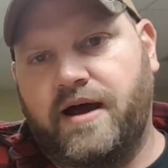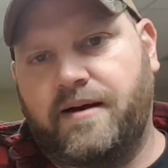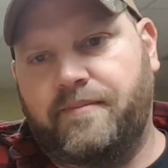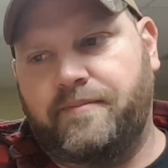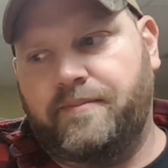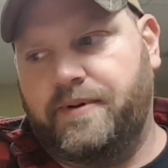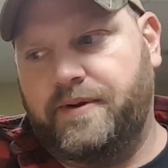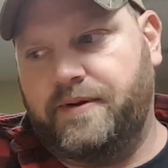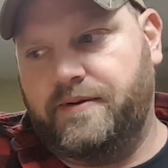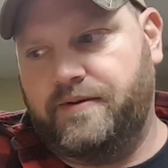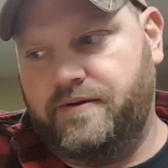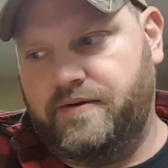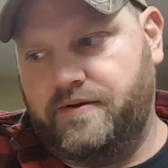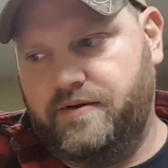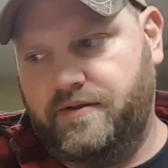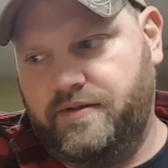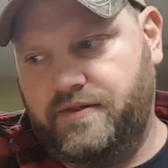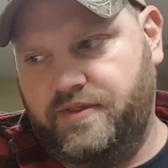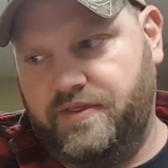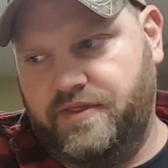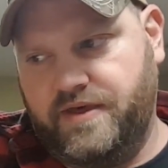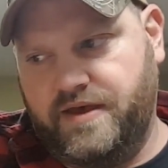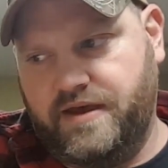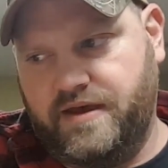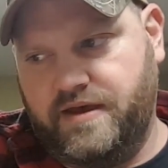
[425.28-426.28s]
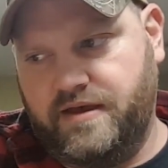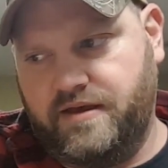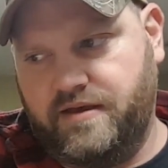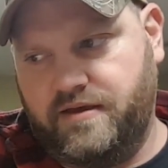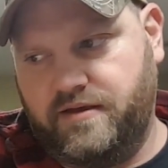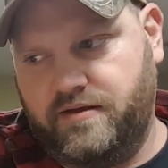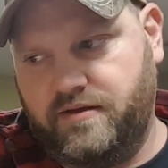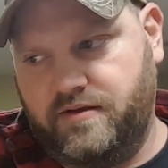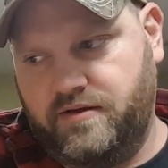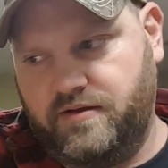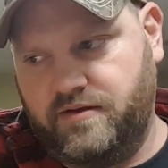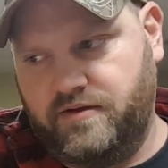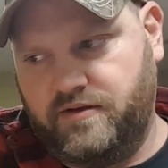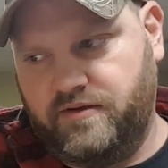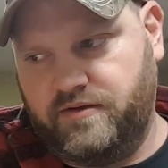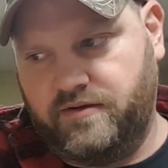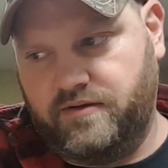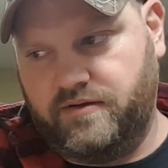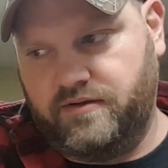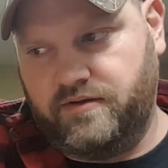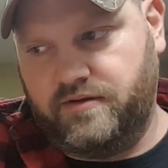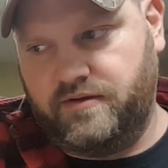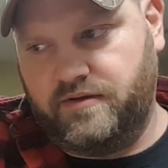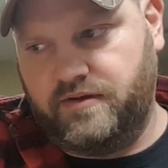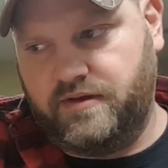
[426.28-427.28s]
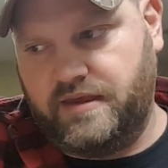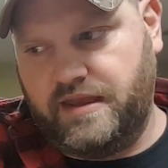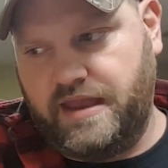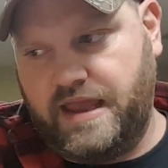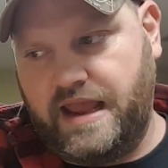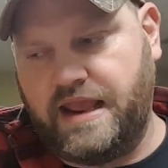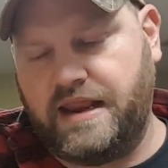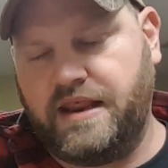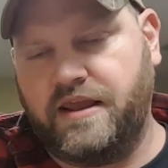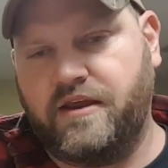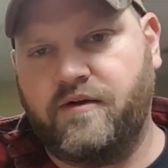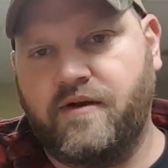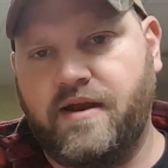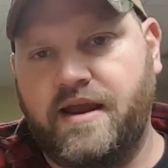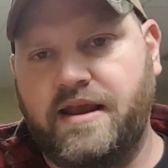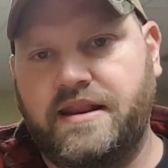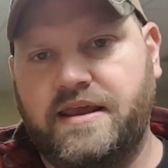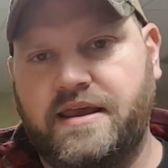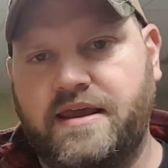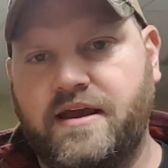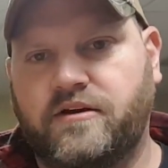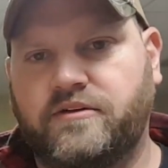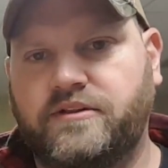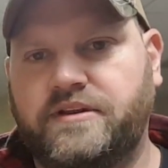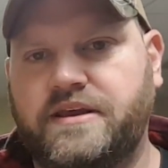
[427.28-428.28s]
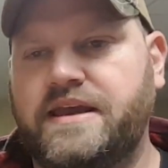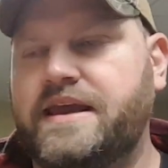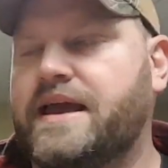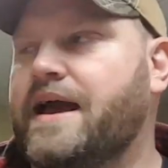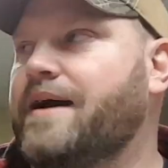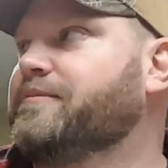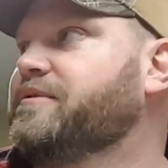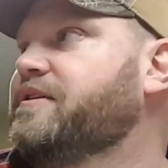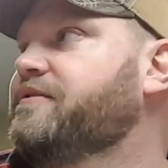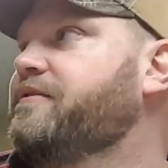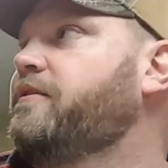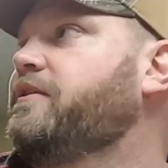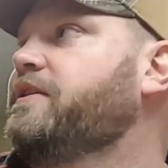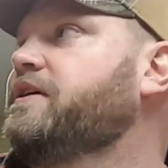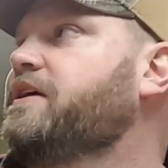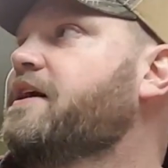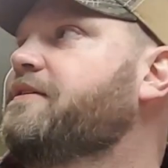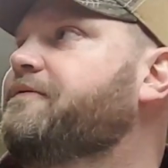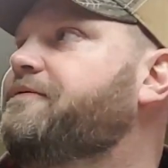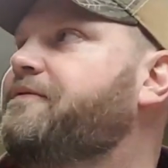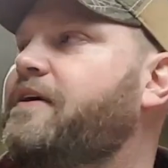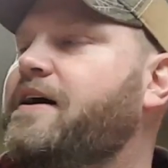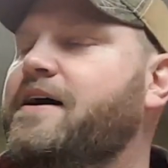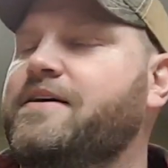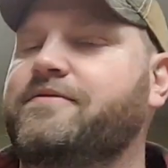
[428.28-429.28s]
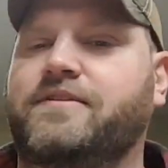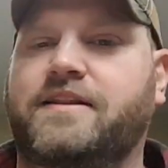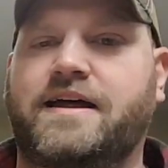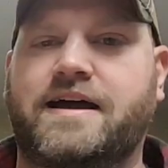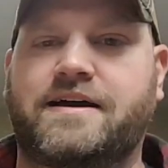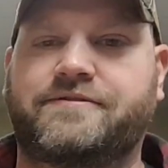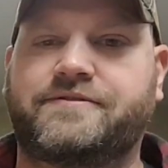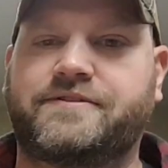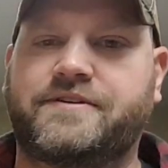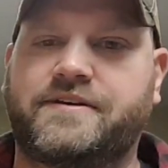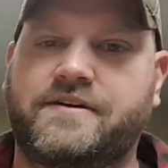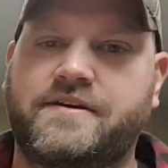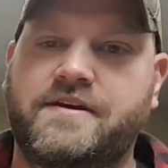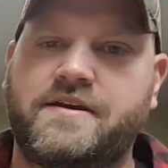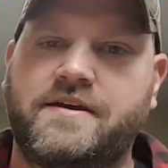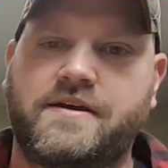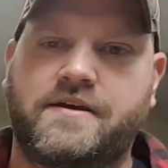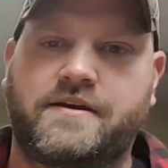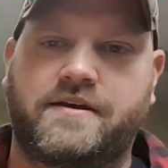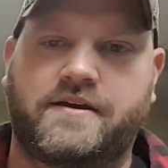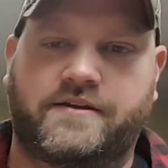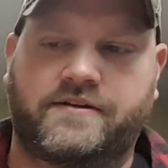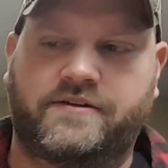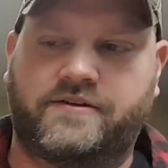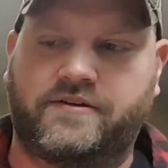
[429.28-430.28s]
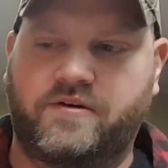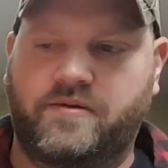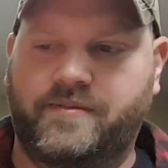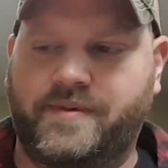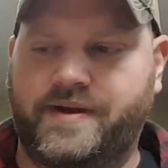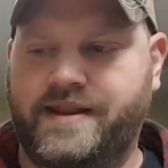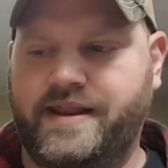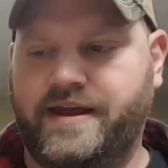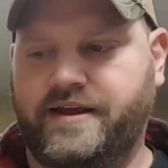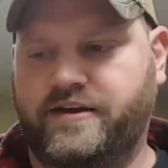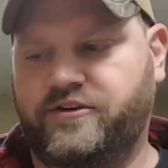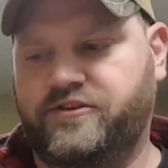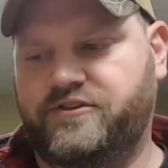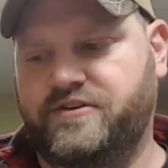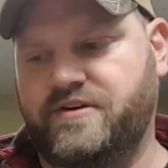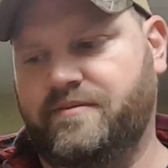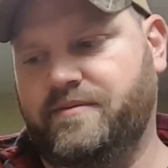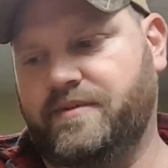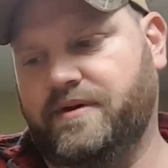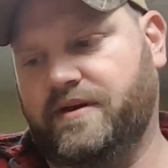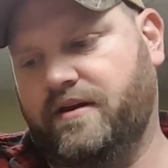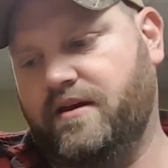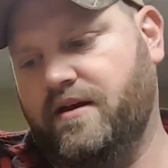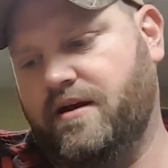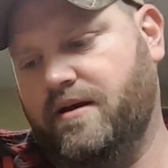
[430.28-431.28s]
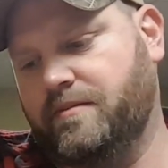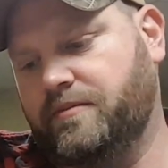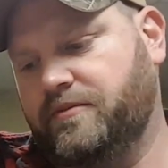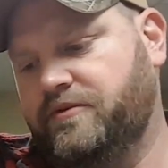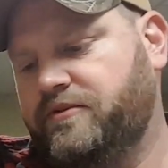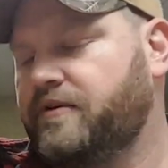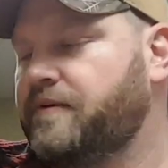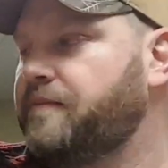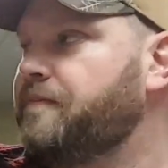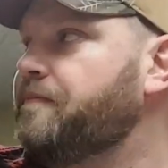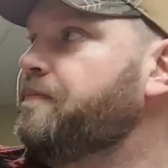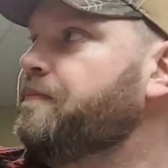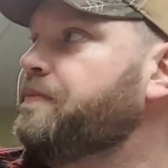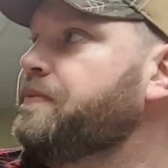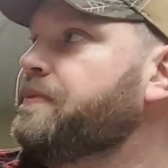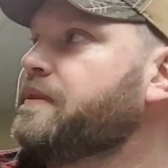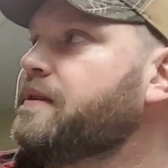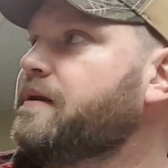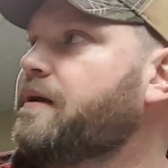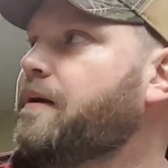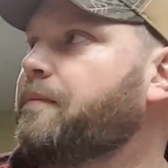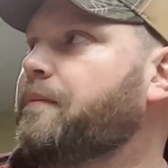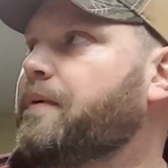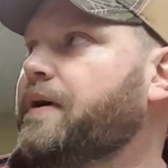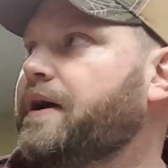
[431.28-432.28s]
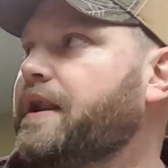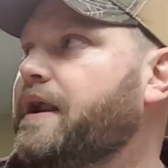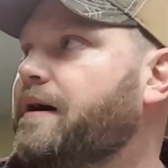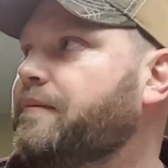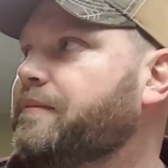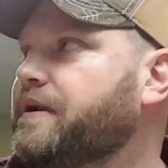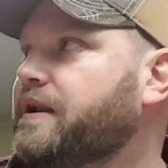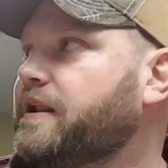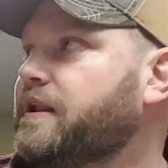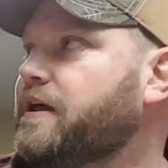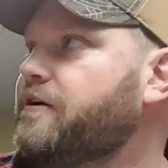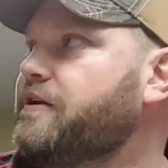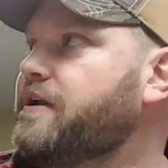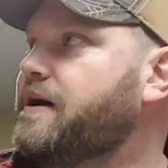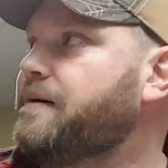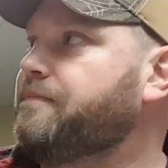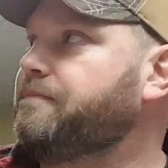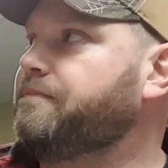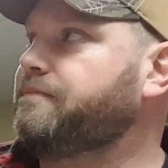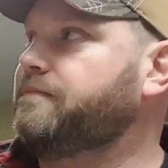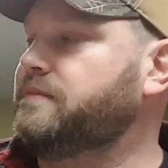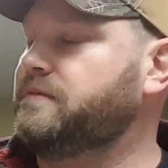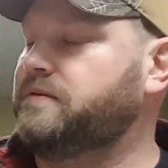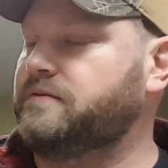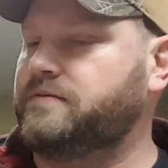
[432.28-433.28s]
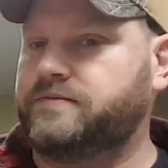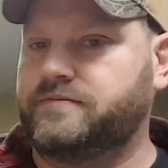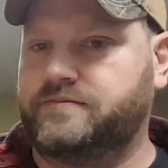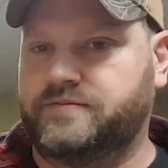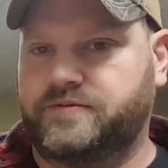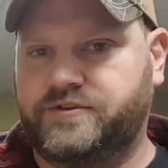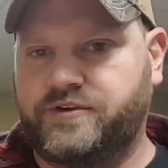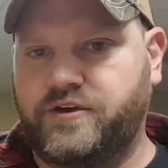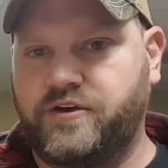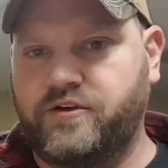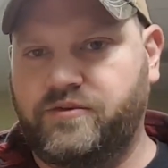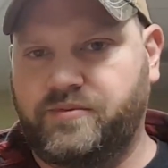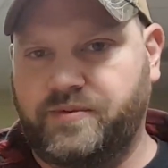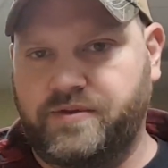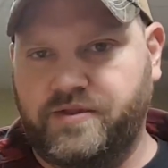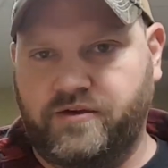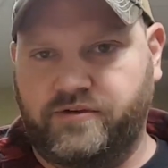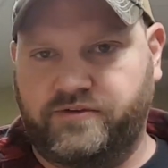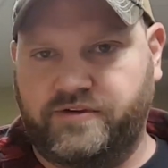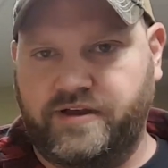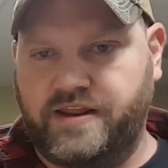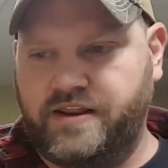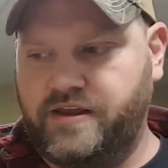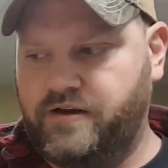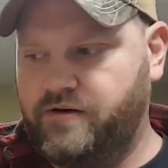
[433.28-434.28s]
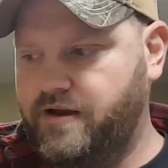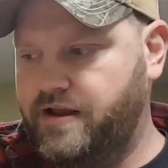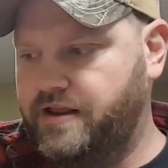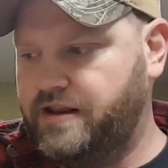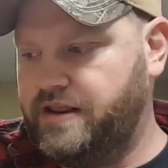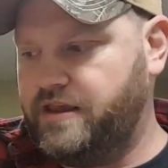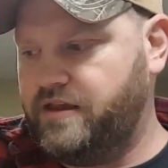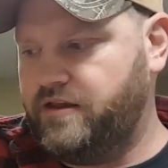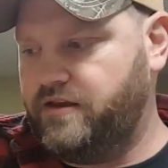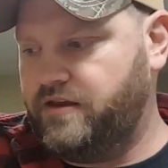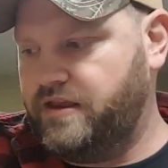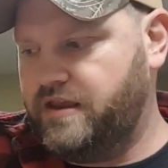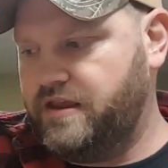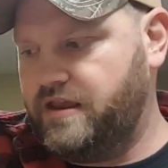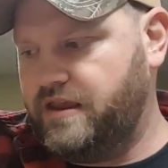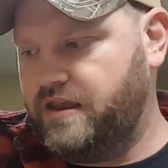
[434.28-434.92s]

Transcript: up the 80 grain ELDMs. I've only got 5 left until my next shipment comes. But I'm going to load up, those 80 grain